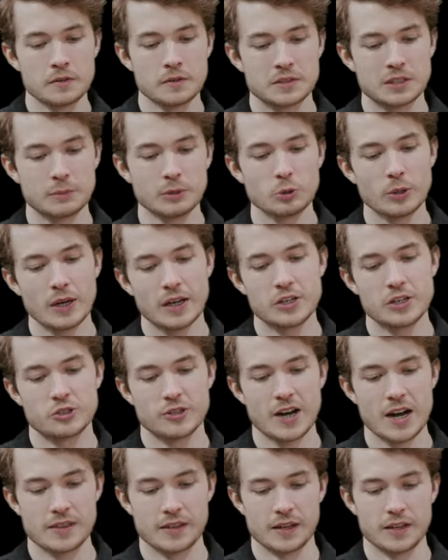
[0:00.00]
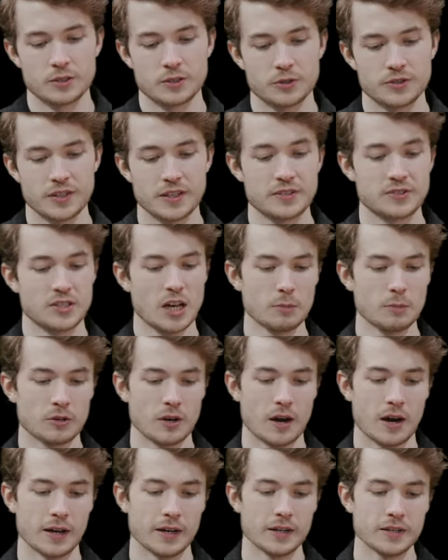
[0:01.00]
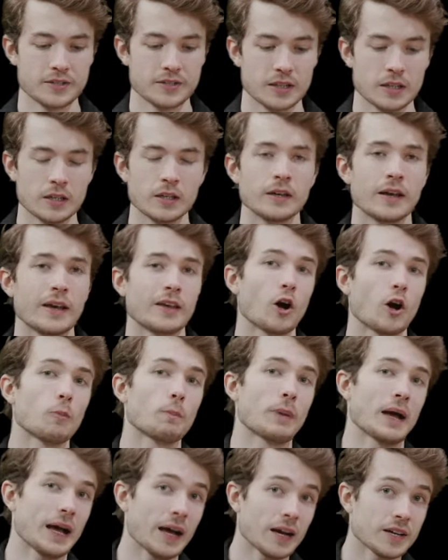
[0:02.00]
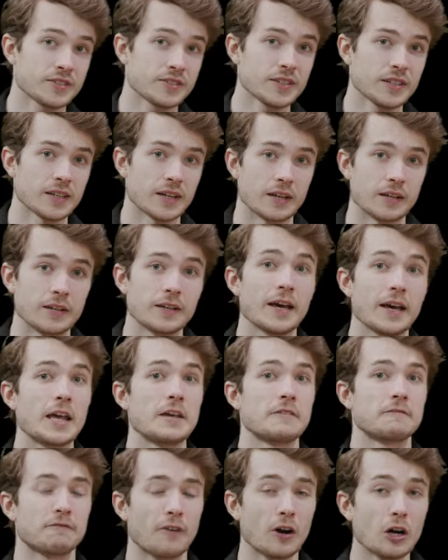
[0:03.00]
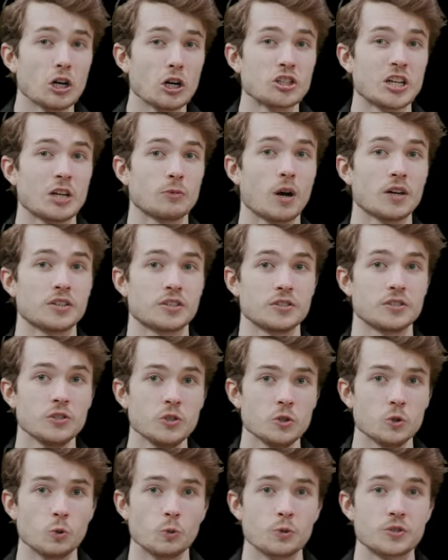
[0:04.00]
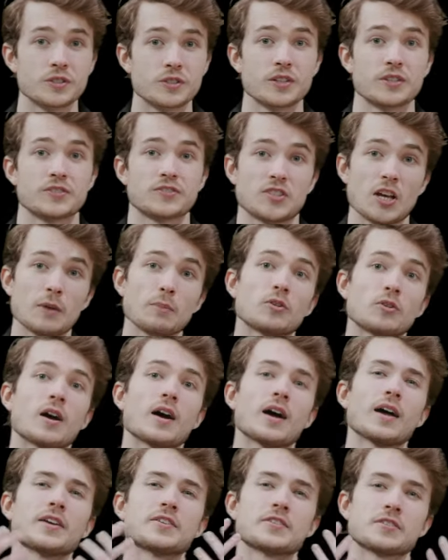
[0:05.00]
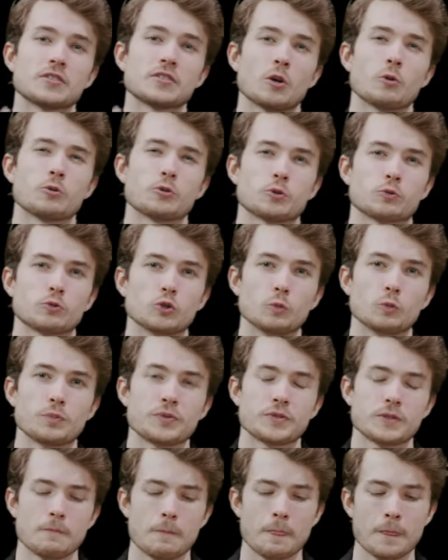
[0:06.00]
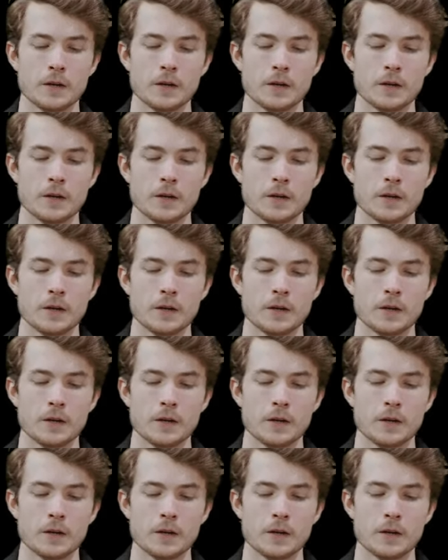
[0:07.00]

So let me go ahead and try this. I'll say summarize, and I'll pass in a function I want to use to summarize those groups.